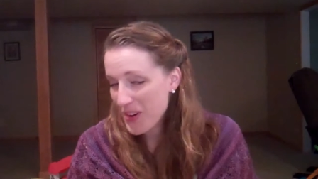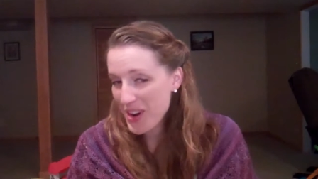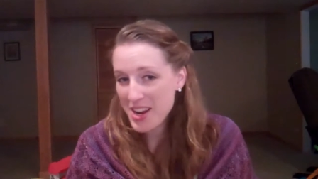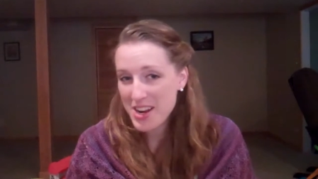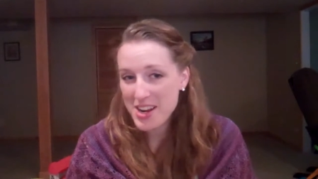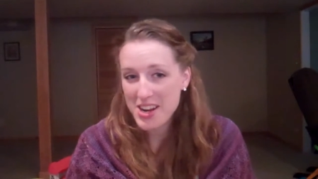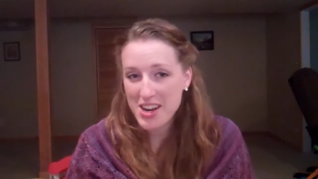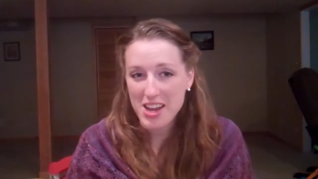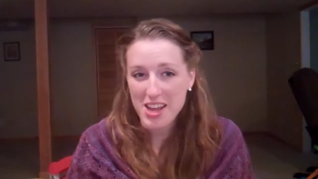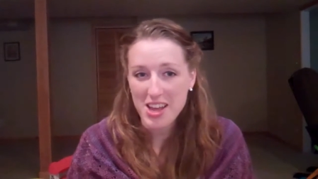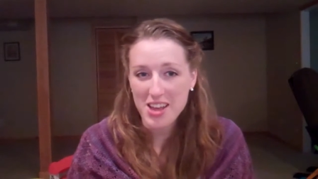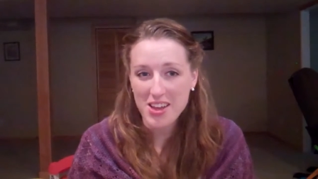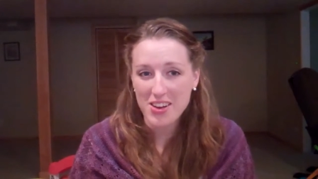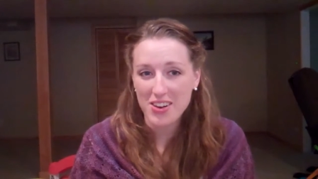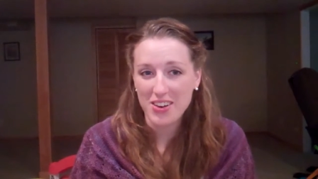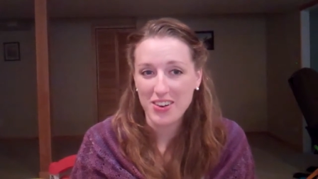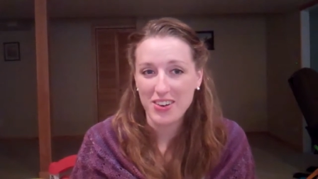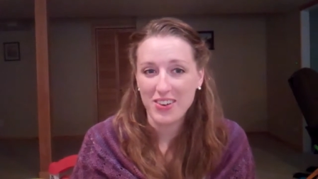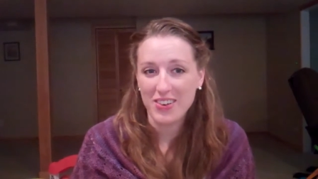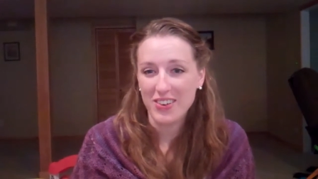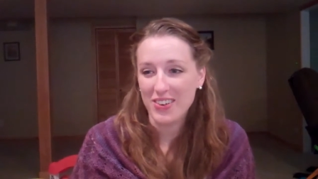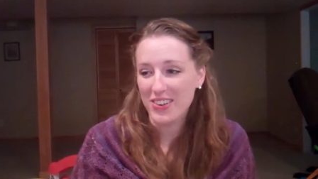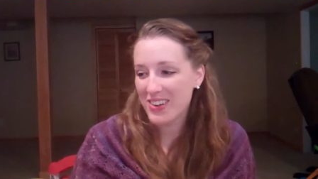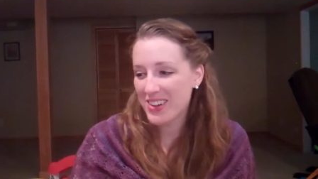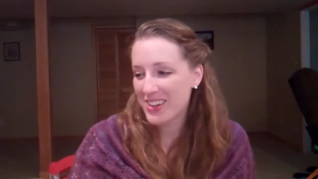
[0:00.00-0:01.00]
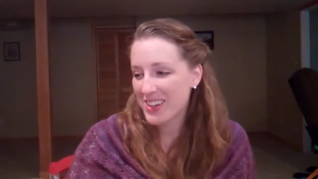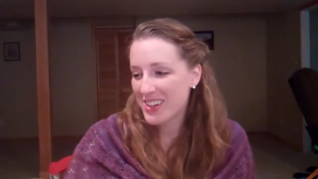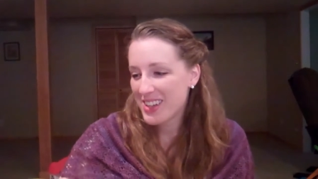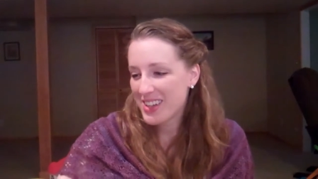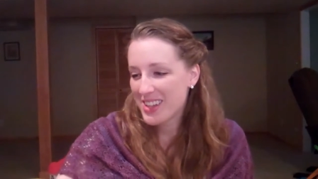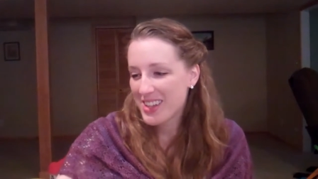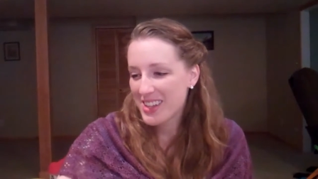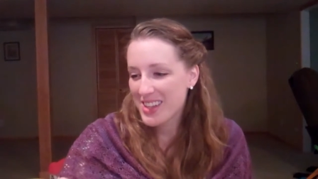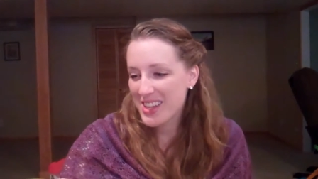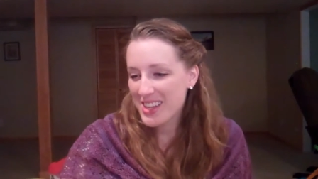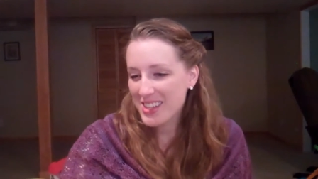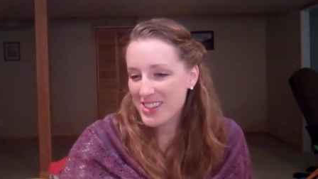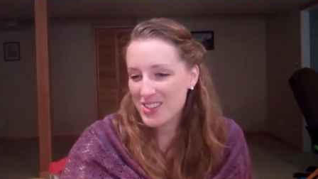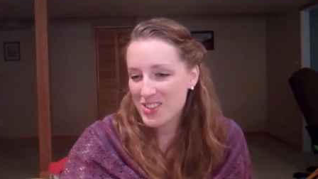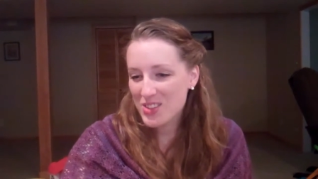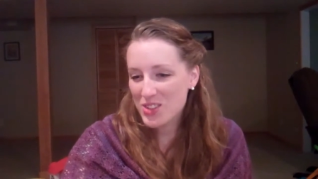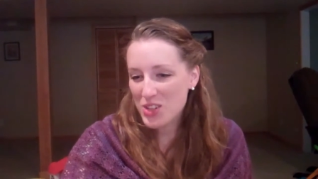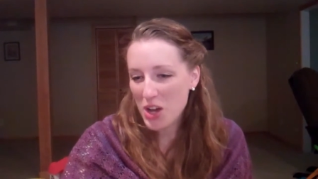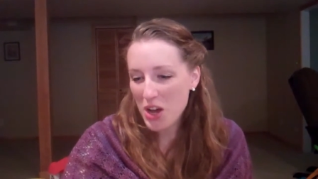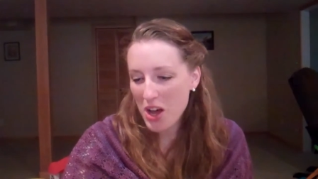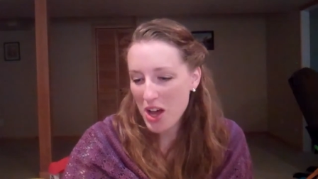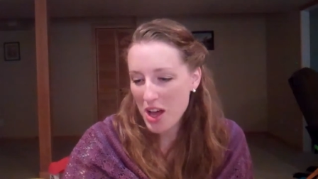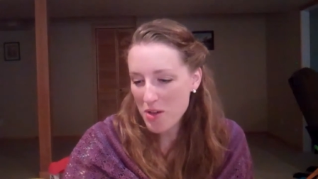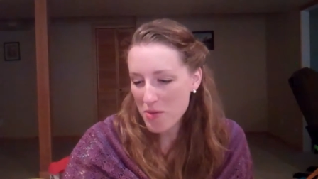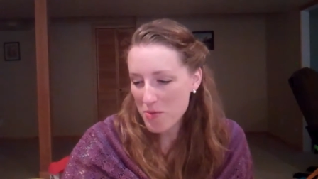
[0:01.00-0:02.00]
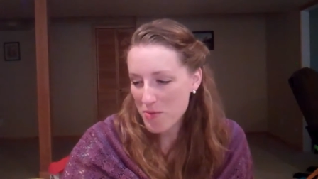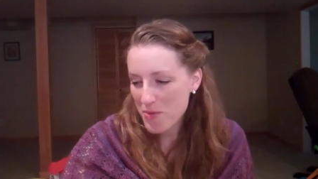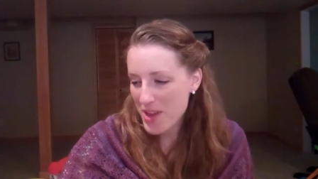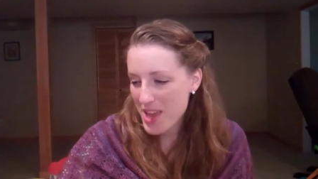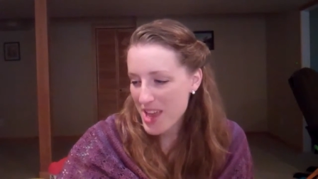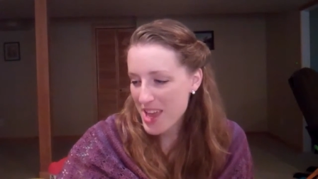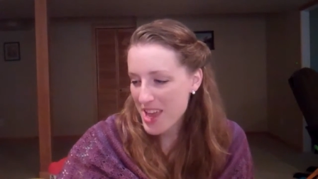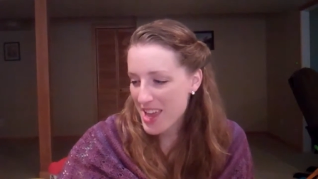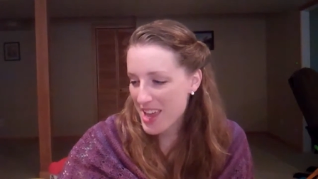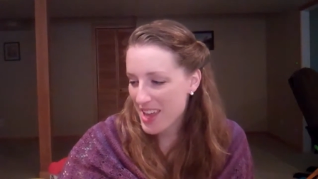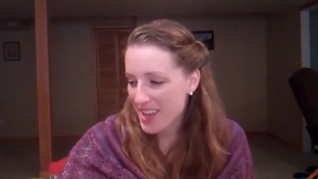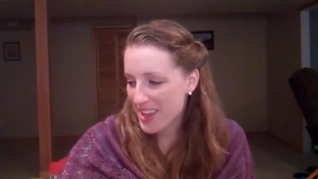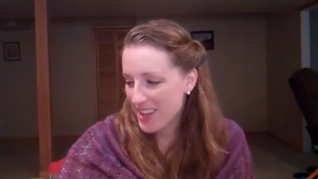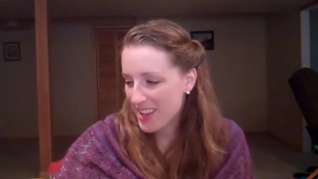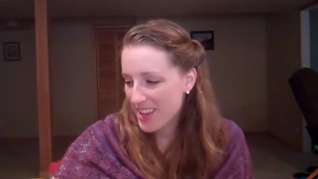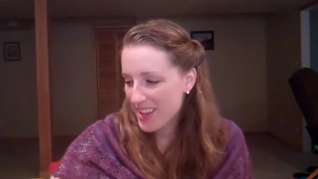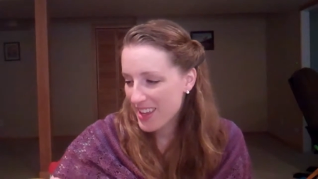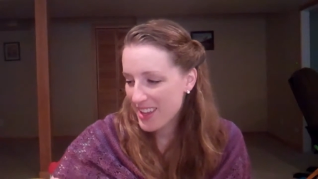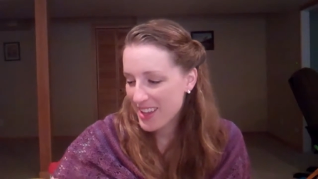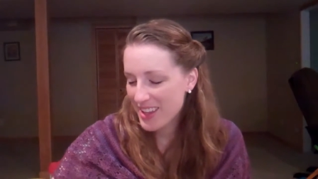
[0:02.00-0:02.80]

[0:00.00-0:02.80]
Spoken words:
I know. That's Toffee.